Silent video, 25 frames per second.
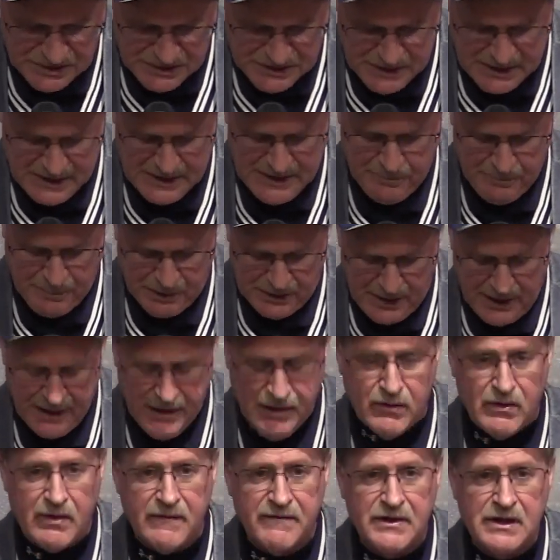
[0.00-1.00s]
City
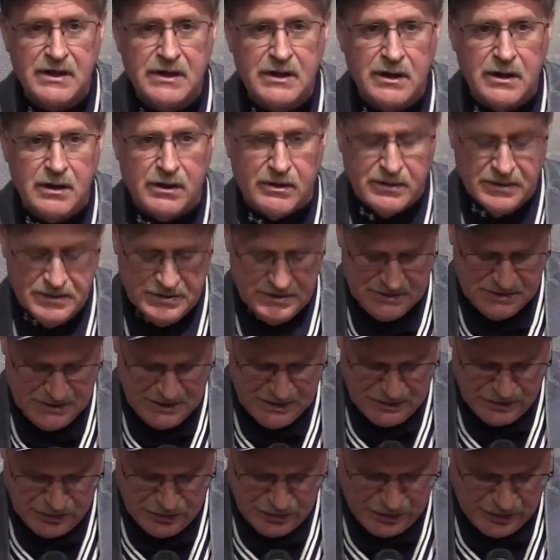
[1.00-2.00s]
Player of the Year his
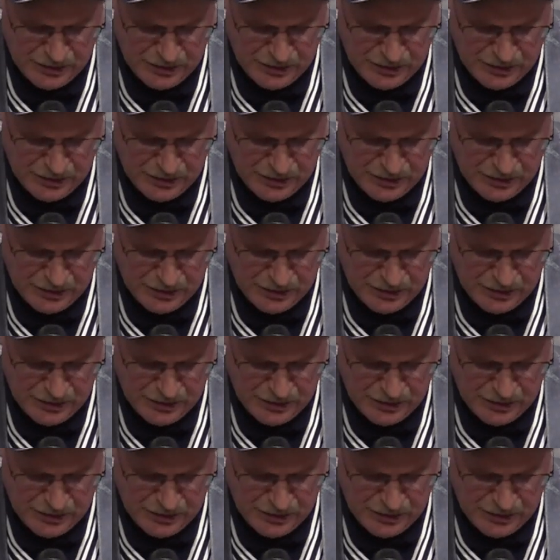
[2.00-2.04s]
senior